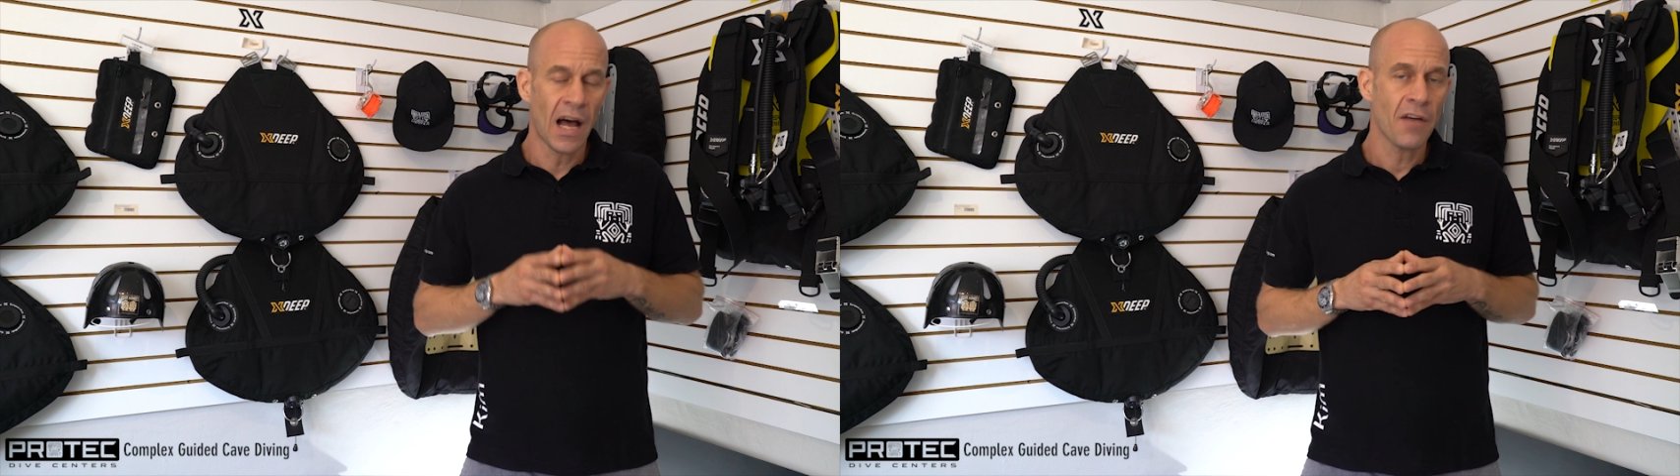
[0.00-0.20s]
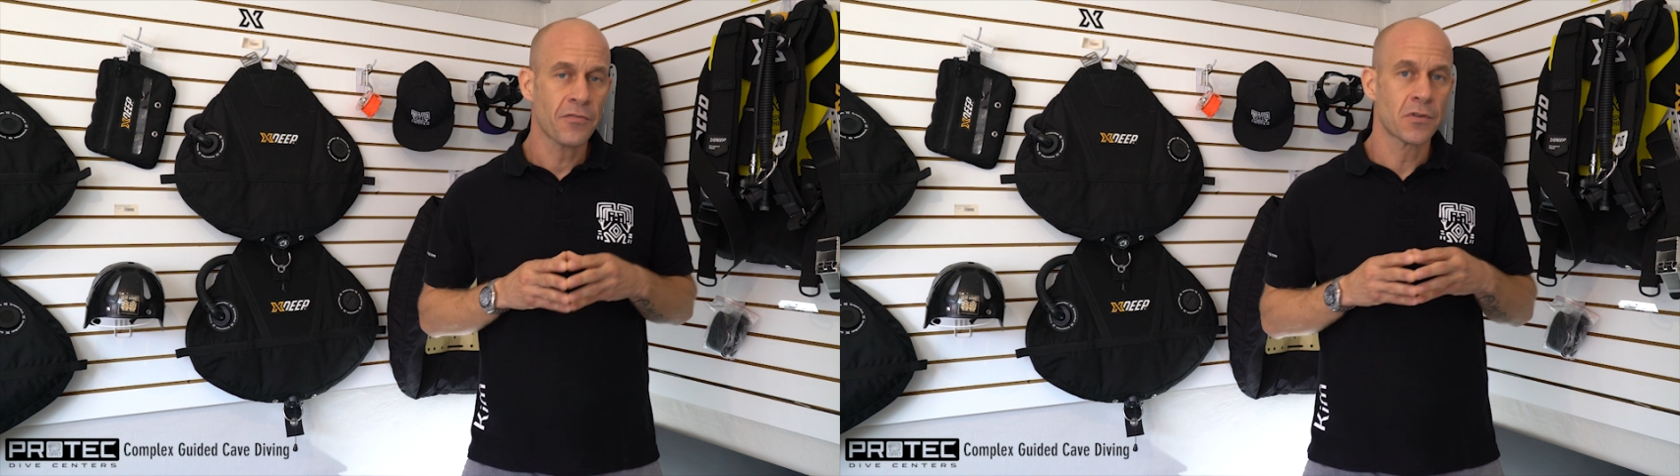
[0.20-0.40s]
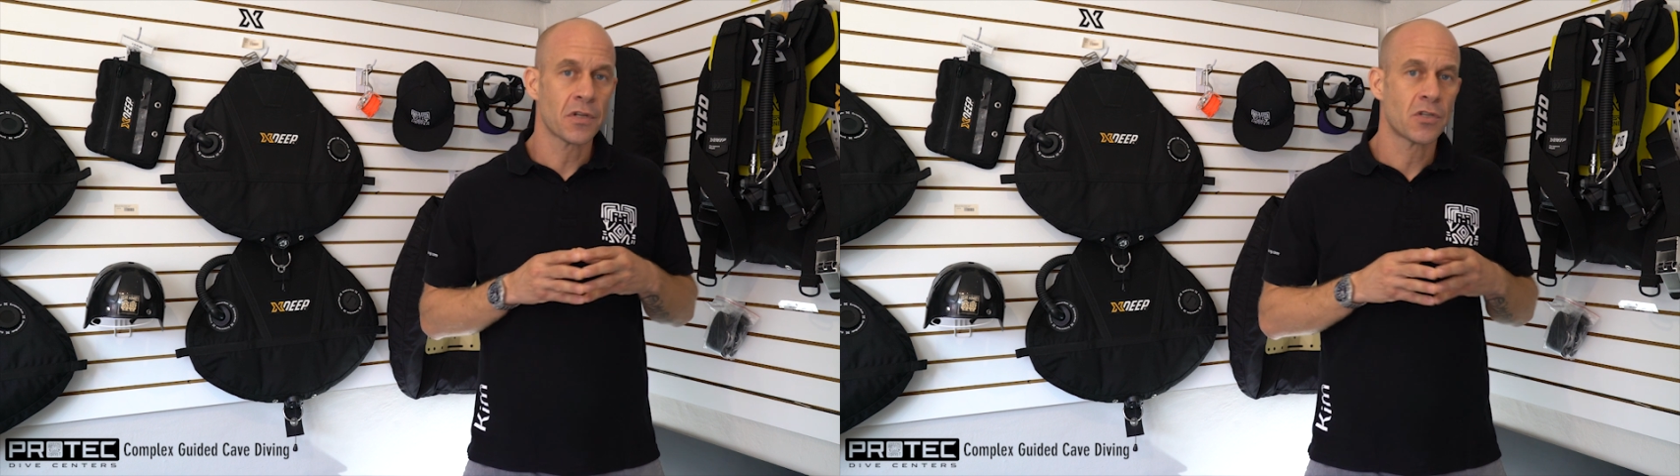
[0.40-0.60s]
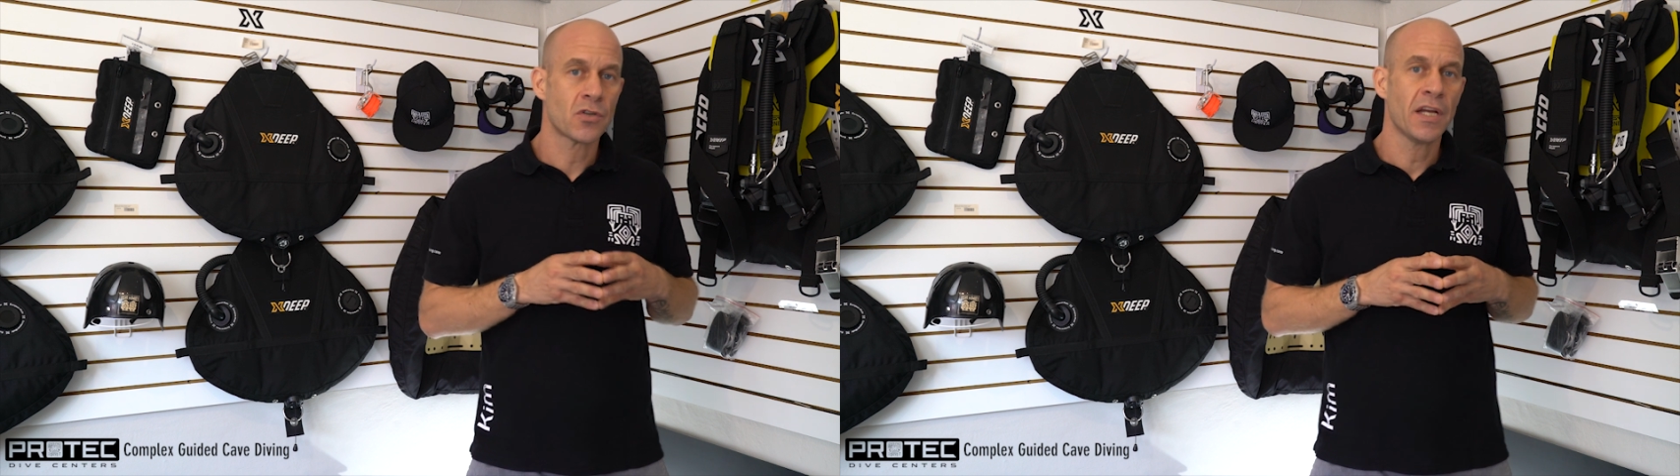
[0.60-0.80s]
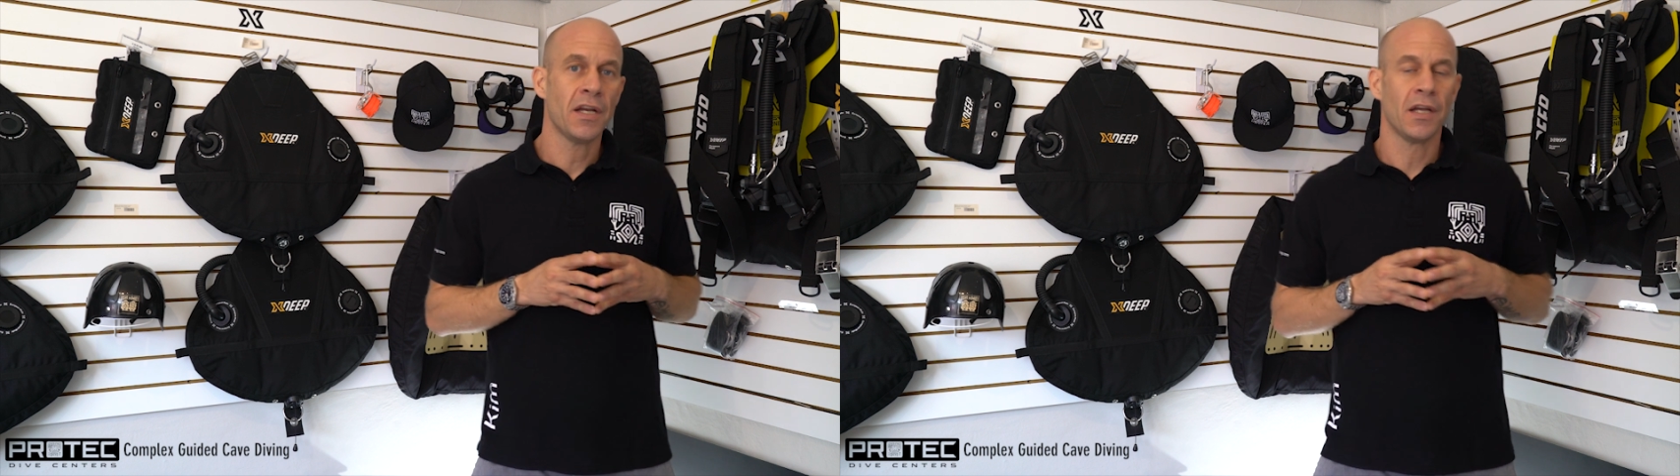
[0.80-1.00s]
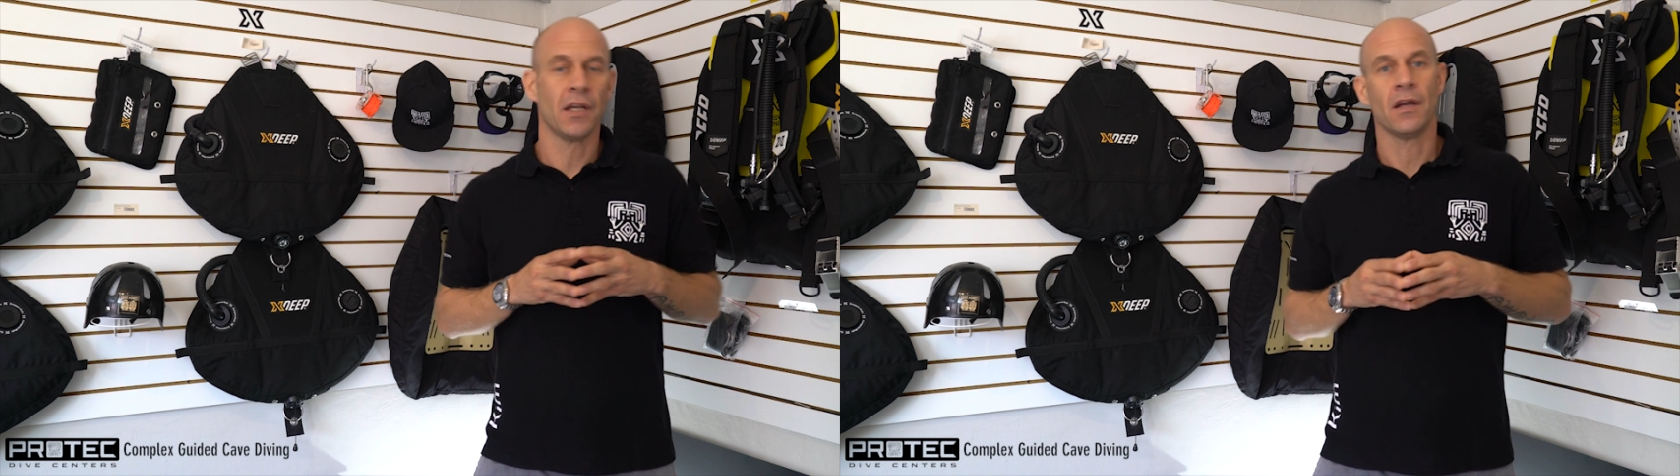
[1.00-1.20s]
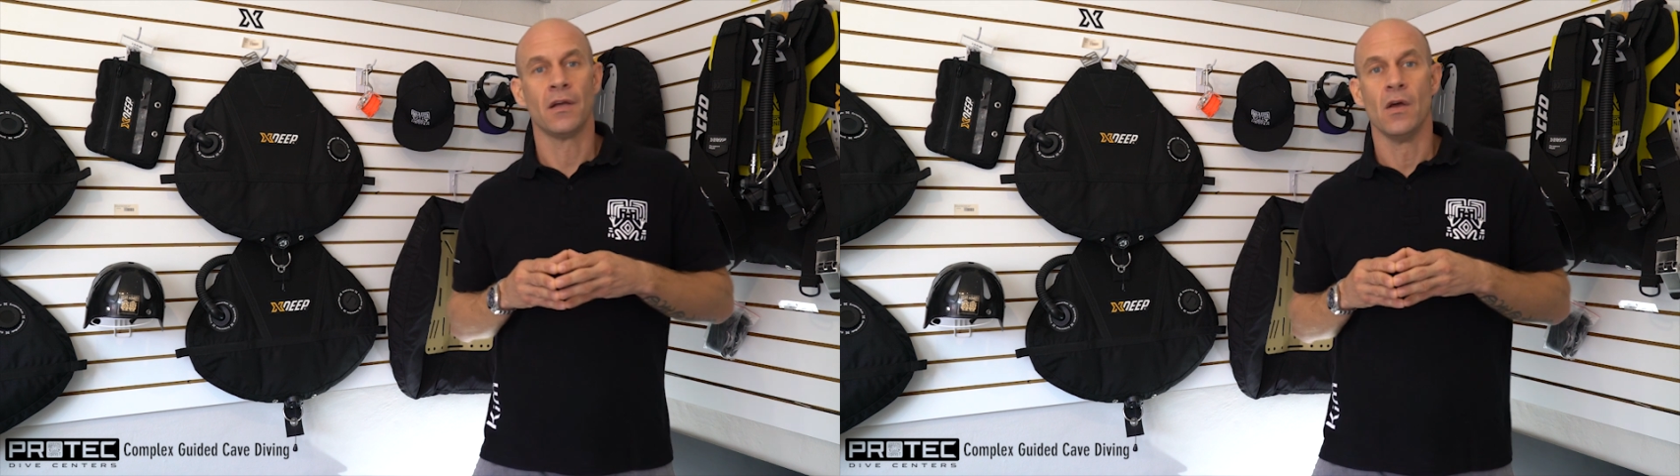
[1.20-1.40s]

after the training